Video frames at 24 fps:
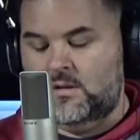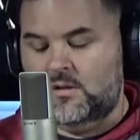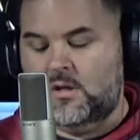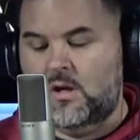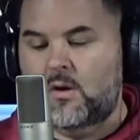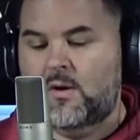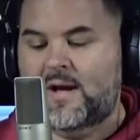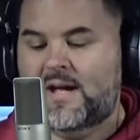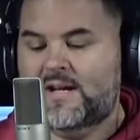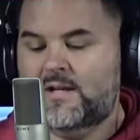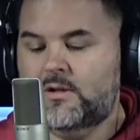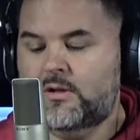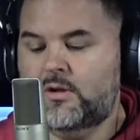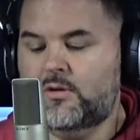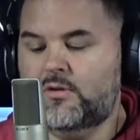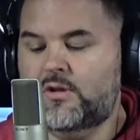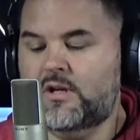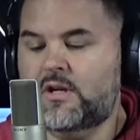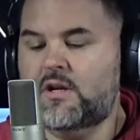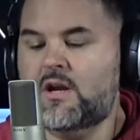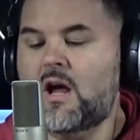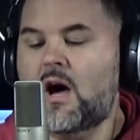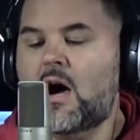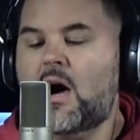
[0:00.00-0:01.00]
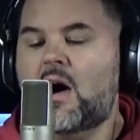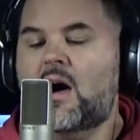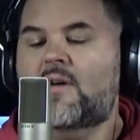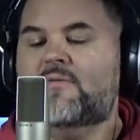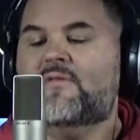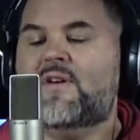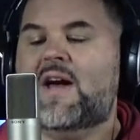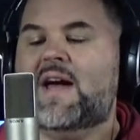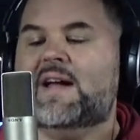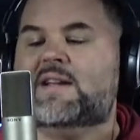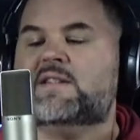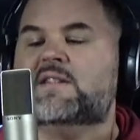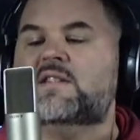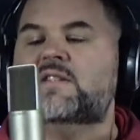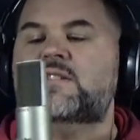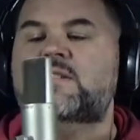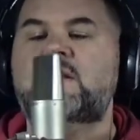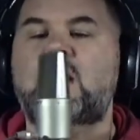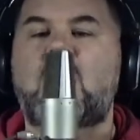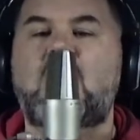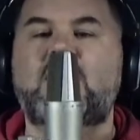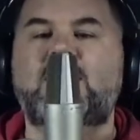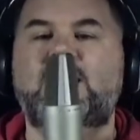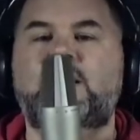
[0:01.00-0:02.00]
Go ahead and do the off-axis
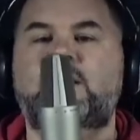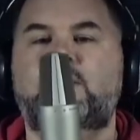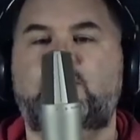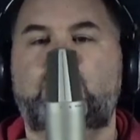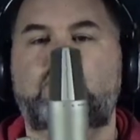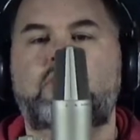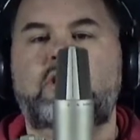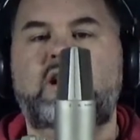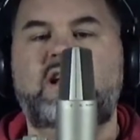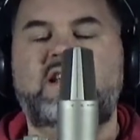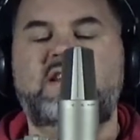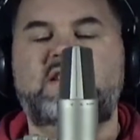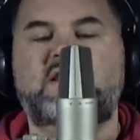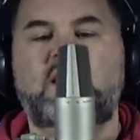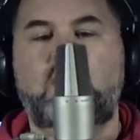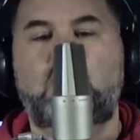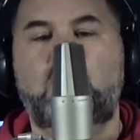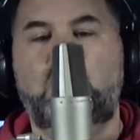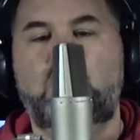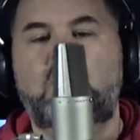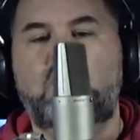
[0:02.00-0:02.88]
ninety degrees,